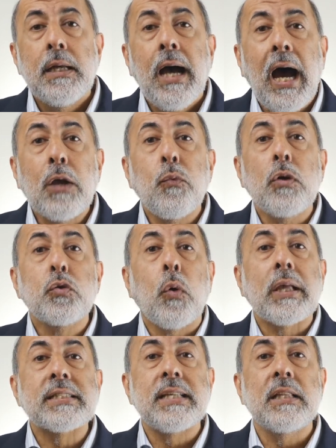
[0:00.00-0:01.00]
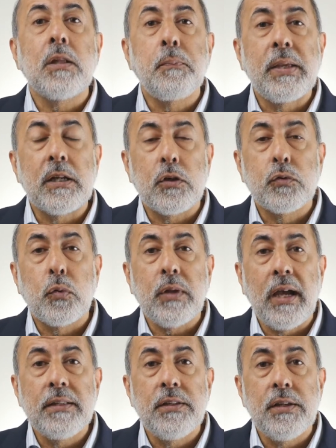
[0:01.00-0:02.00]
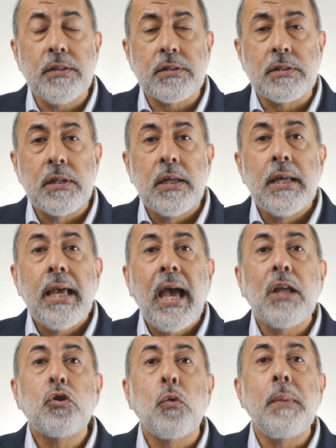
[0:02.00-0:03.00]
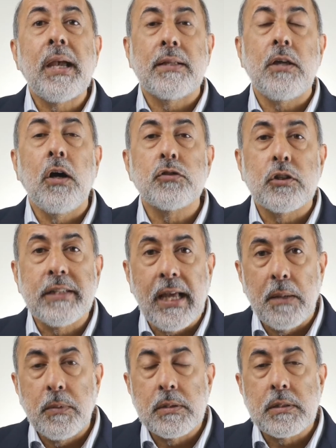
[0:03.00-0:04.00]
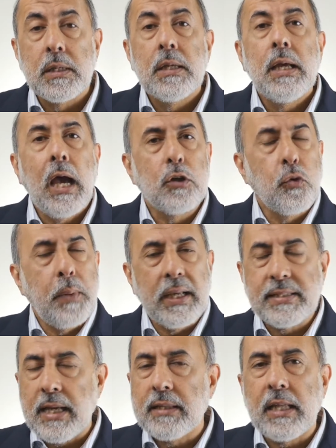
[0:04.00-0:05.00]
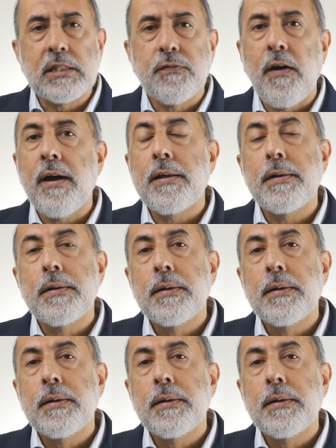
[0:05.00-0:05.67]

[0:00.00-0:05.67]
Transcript: I want to extend the period to 9 years and to make it 100 camels. And Ubay said, that's fine.